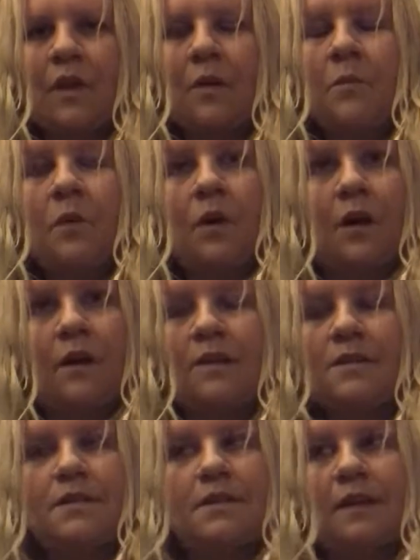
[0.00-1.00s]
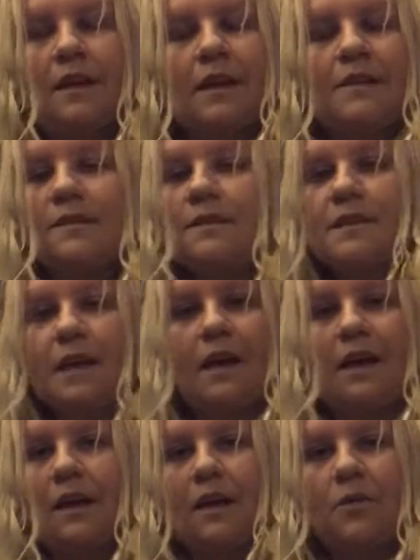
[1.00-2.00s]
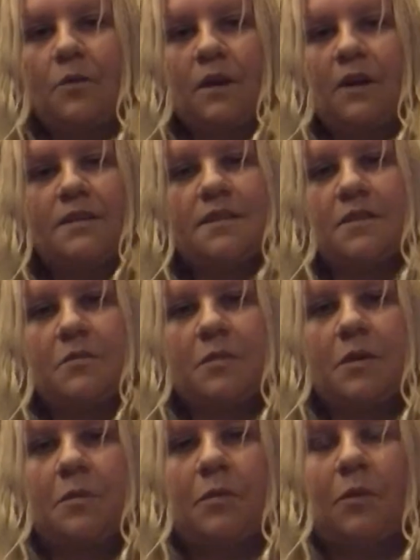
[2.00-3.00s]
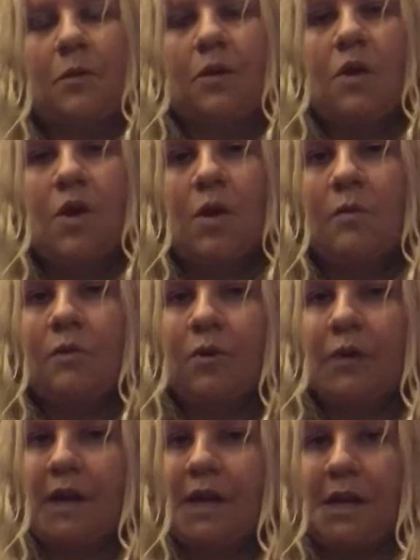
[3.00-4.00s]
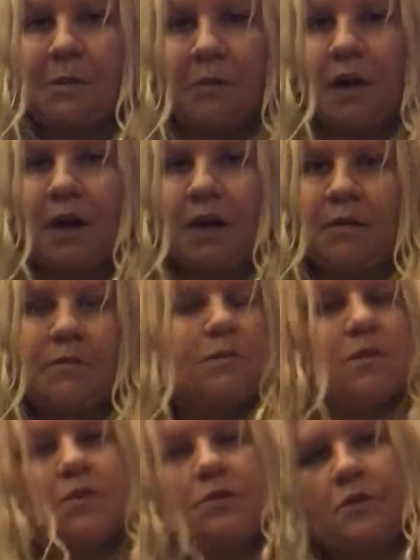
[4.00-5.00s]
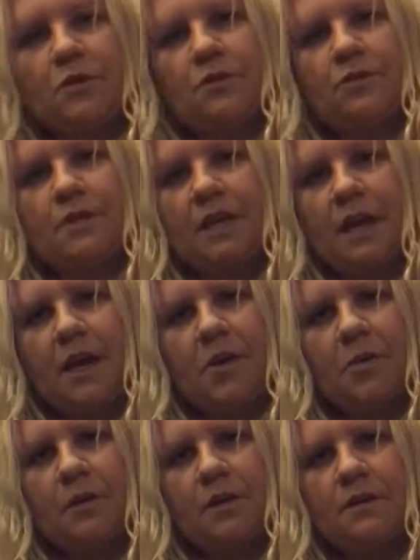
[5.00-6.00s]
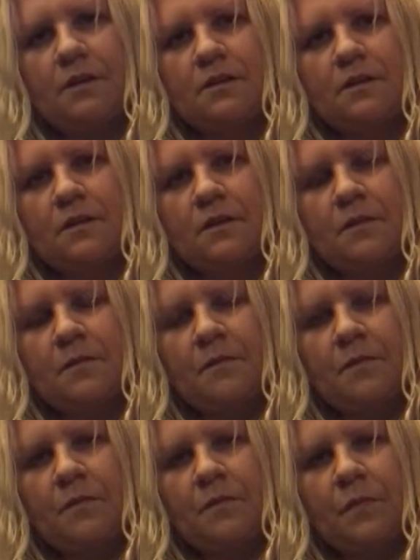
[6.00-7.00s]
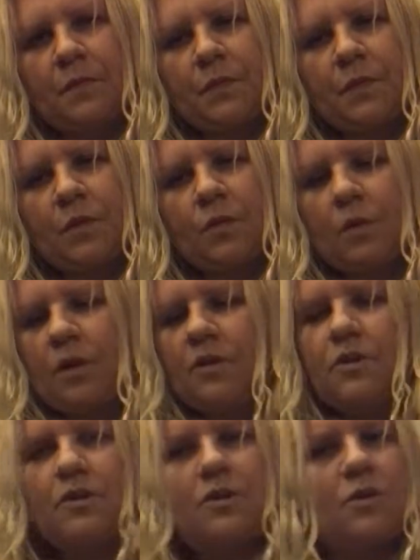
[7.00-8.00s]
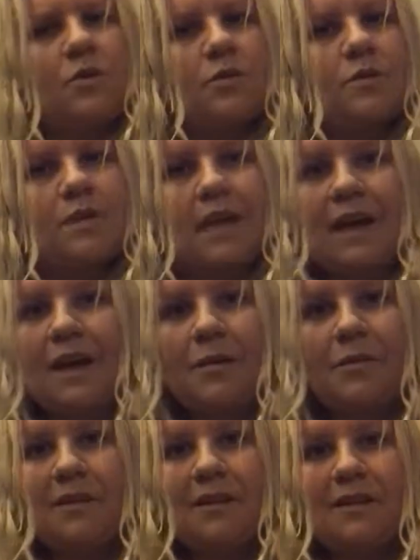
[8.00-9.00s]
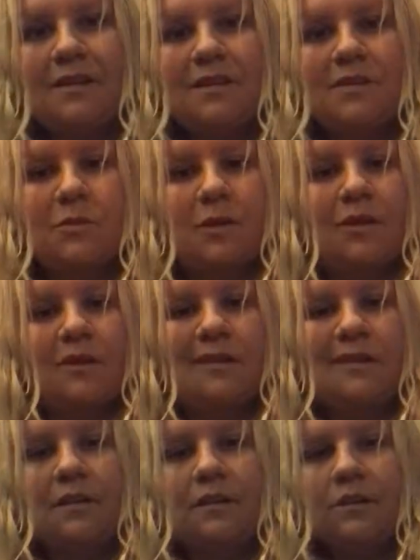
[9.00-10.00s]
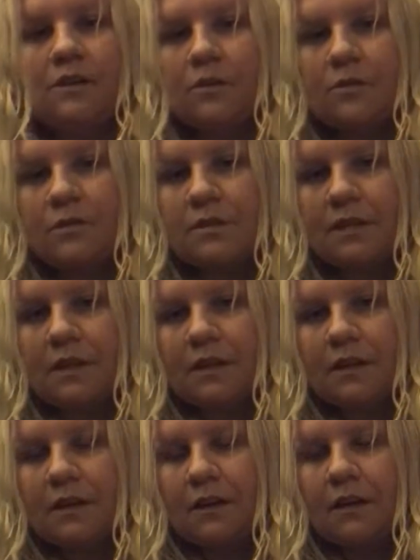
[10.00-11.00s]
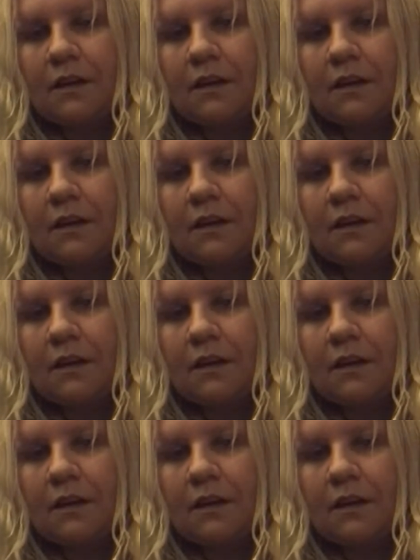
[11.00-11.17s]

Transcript: I honestly can't stand when I see people berating moms for using cannabis. Whether you use cannabis, whether you're using